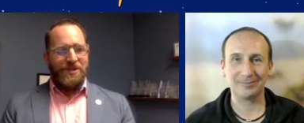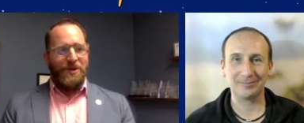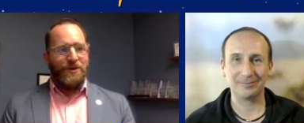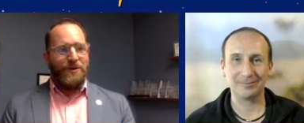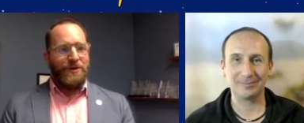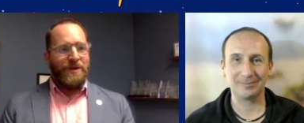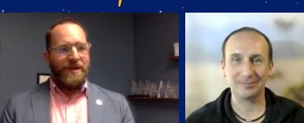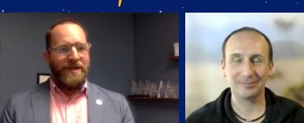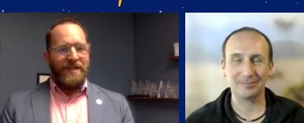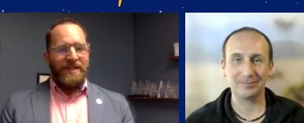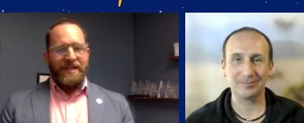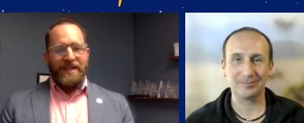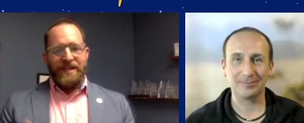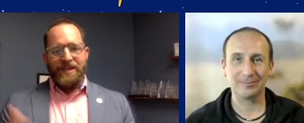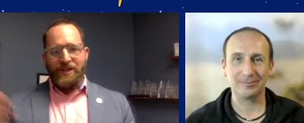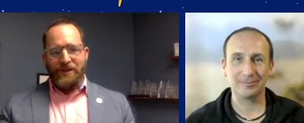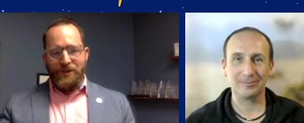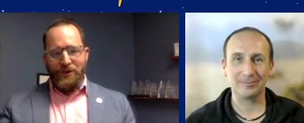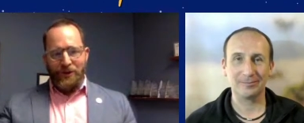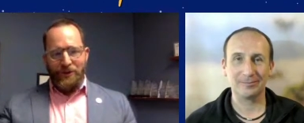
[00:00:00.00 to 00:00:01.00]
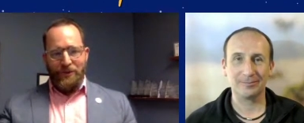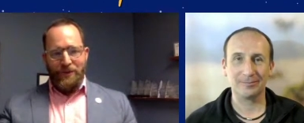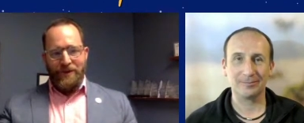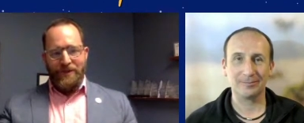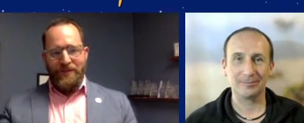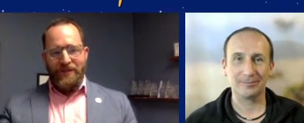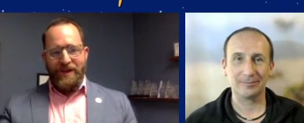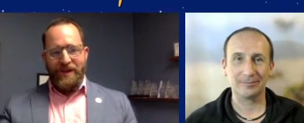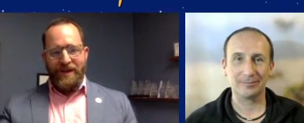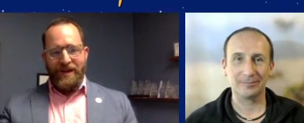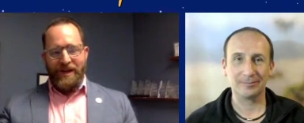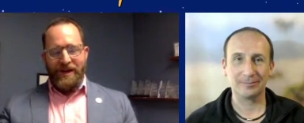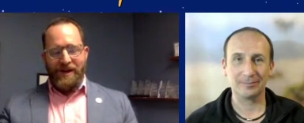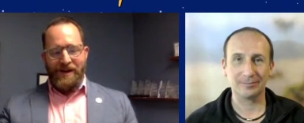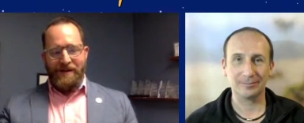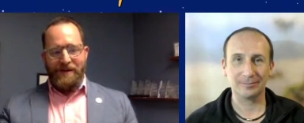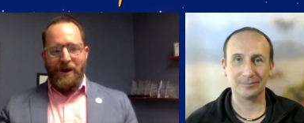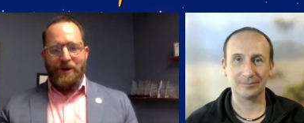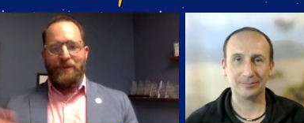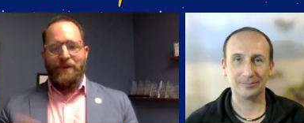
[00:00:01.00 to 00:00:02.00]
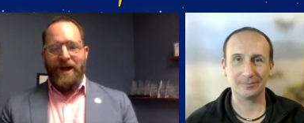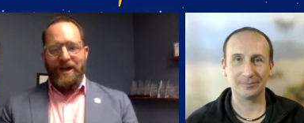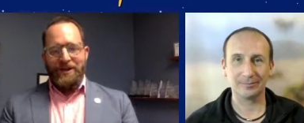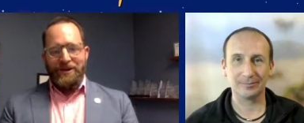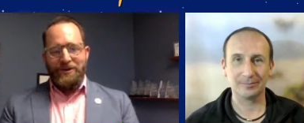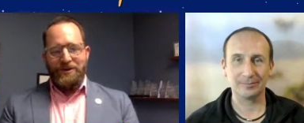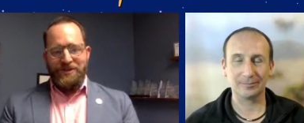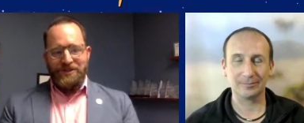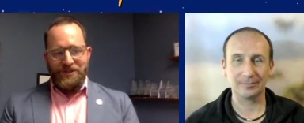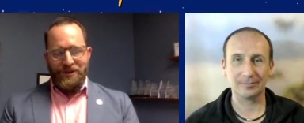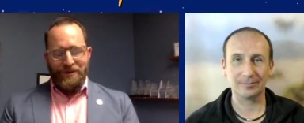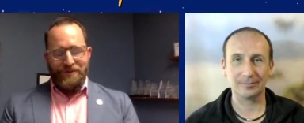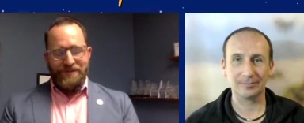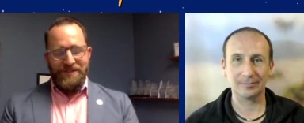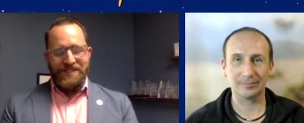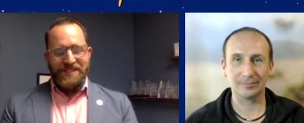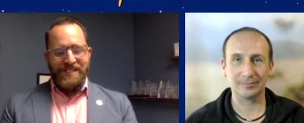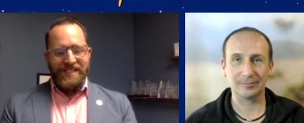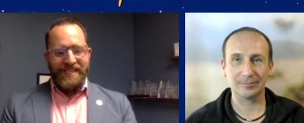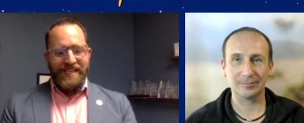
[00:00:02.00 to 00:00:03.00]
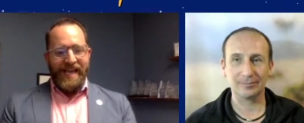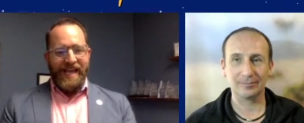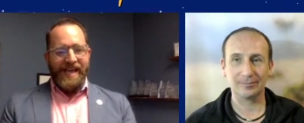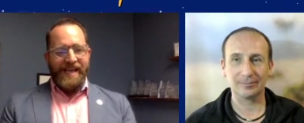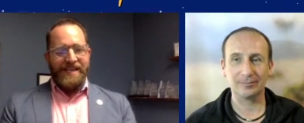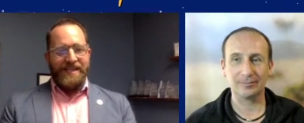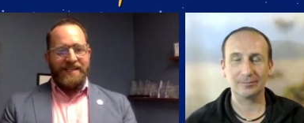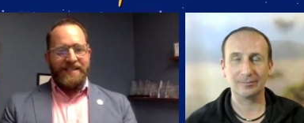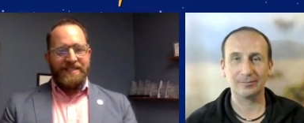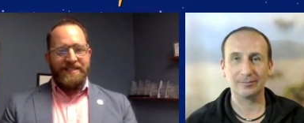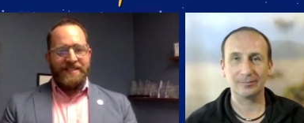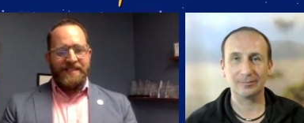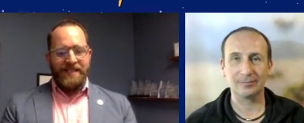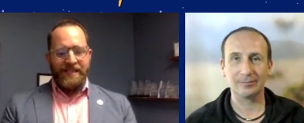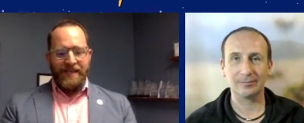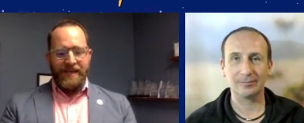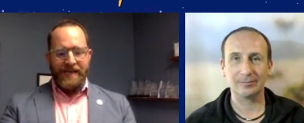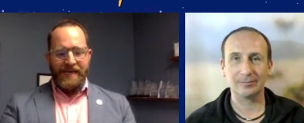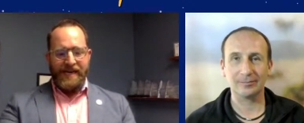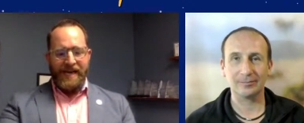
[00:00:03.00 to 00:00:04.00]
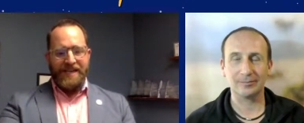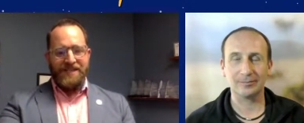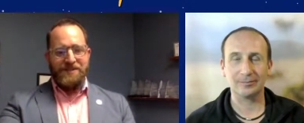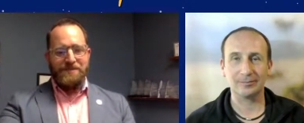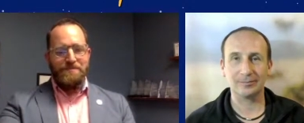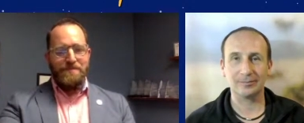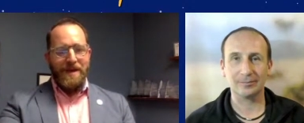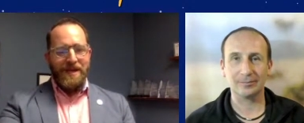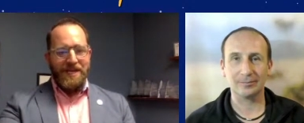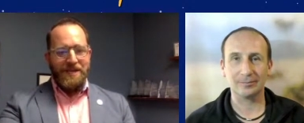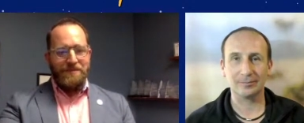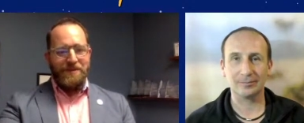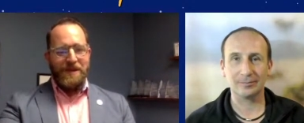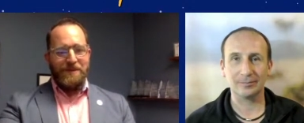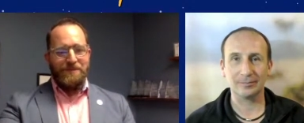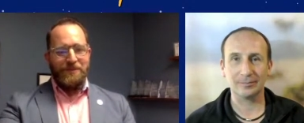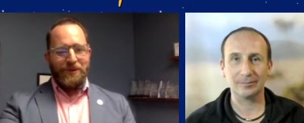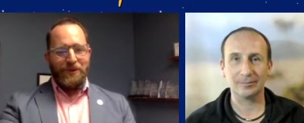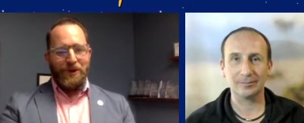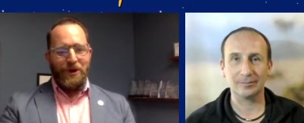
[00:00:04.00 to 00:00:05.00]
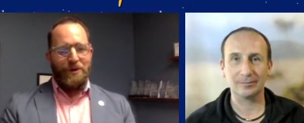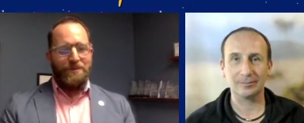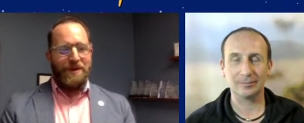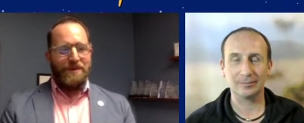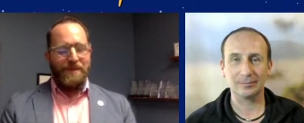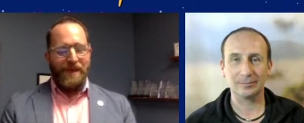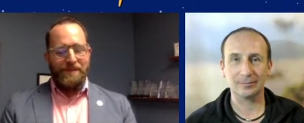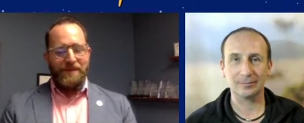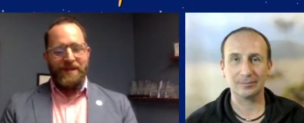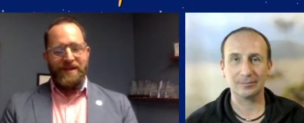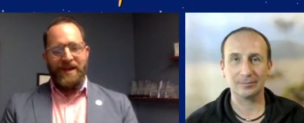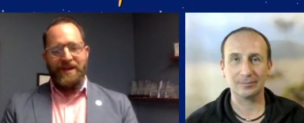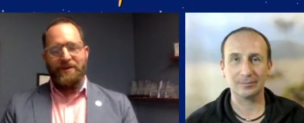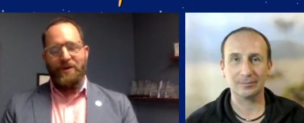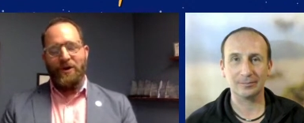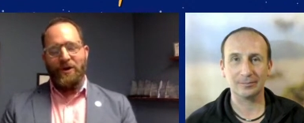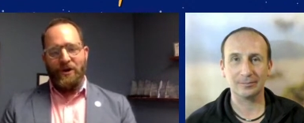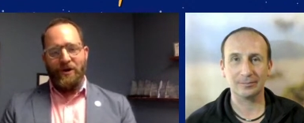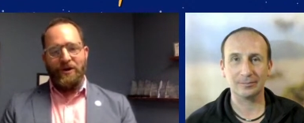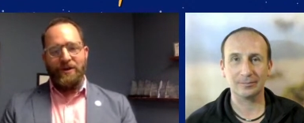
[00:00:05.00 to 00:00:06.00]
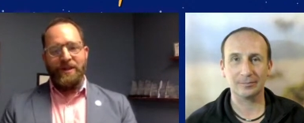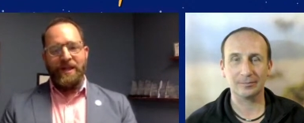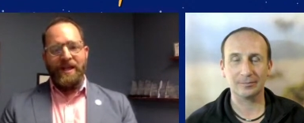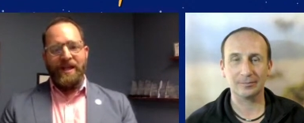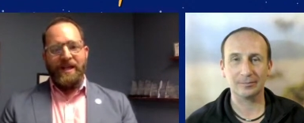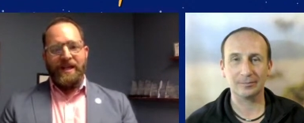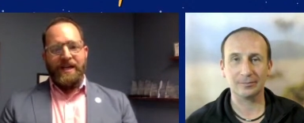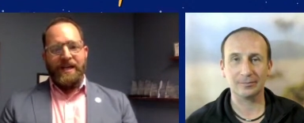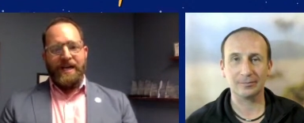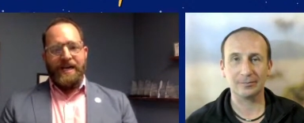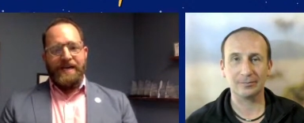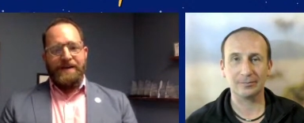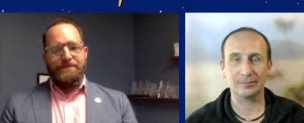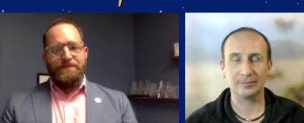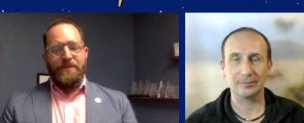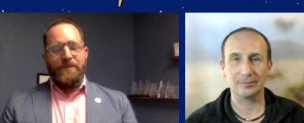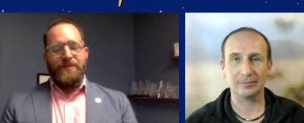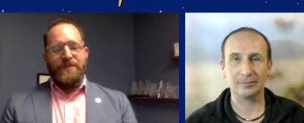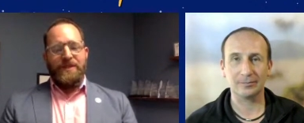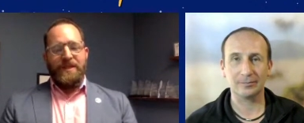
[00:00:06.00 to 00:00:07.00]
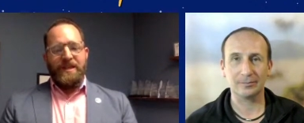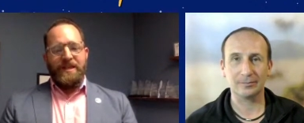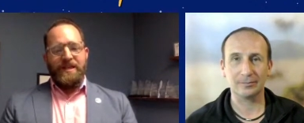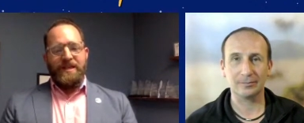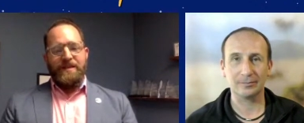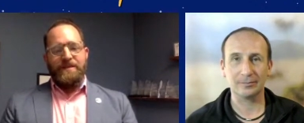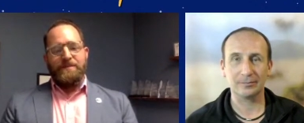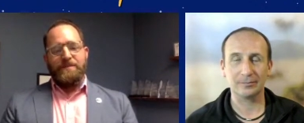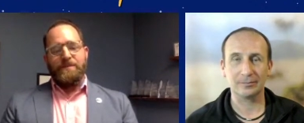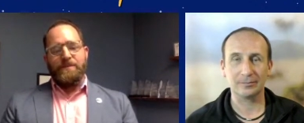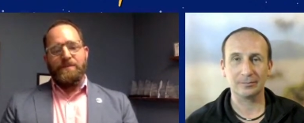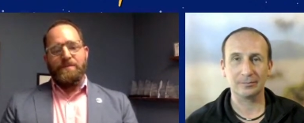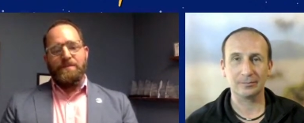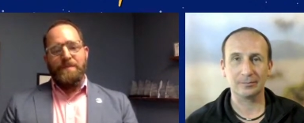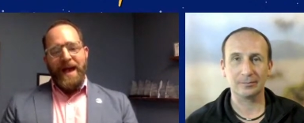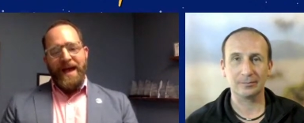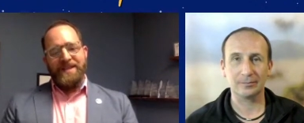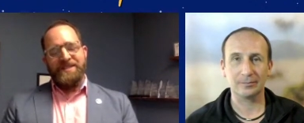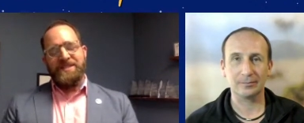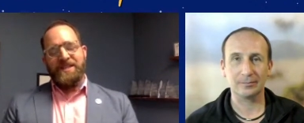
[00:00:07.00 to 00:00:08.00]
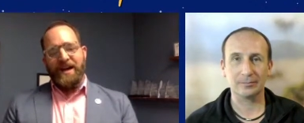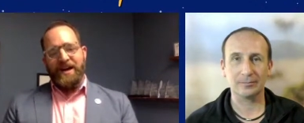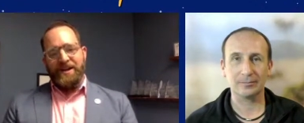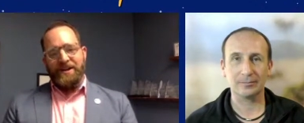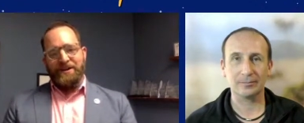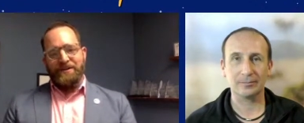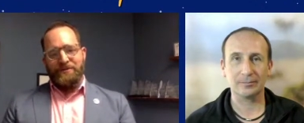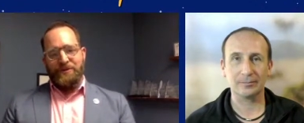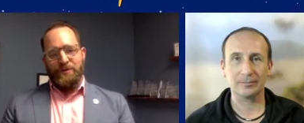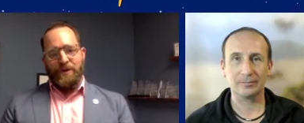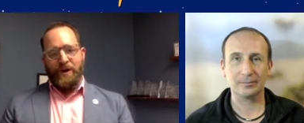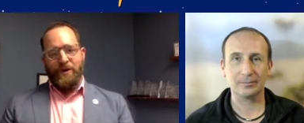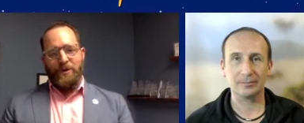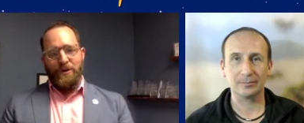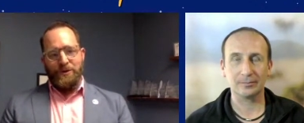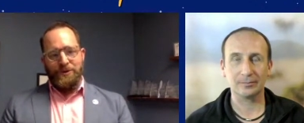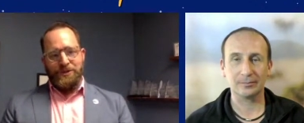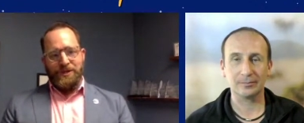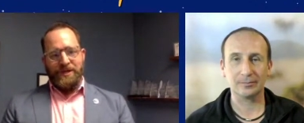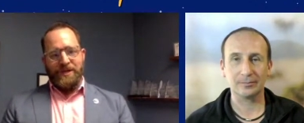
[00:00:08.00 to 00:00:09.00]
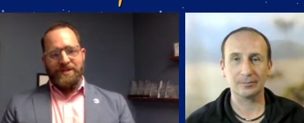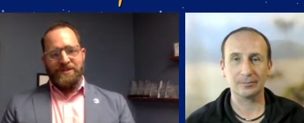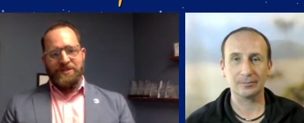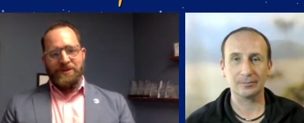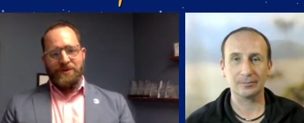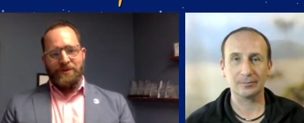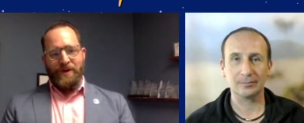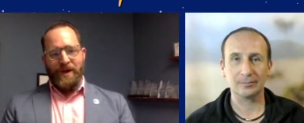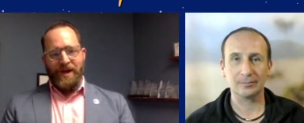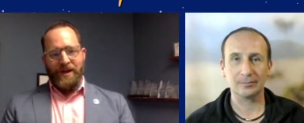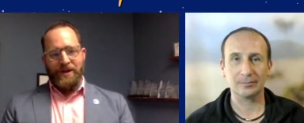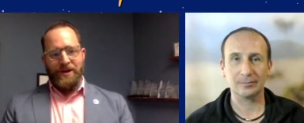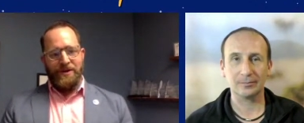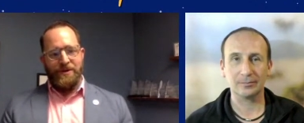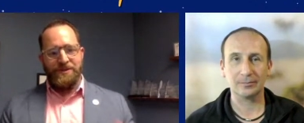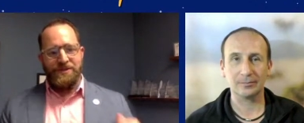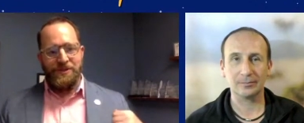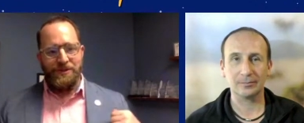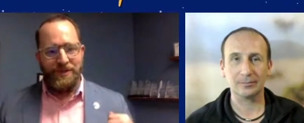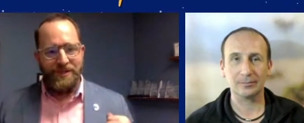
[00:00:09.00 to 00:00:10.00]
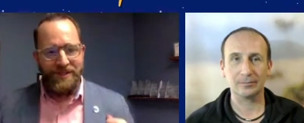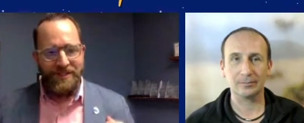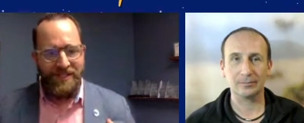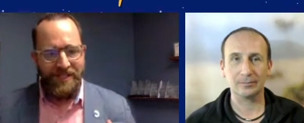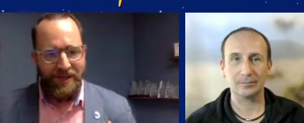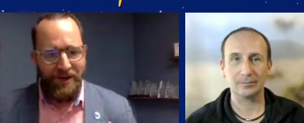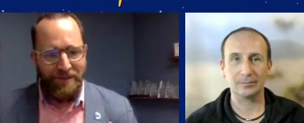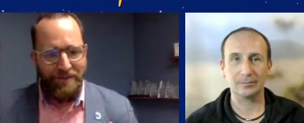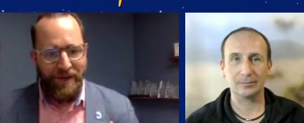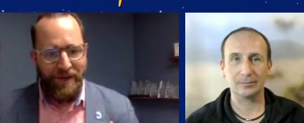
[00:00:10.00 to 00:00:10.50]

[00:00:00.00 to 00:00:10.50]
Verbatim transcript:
Speaker 1: So, you're with a, a, a Rhino Conservancy, and uh, as many people know, but maybe not all, uh, the mascot of Threat Quotient is a rhino, as you can see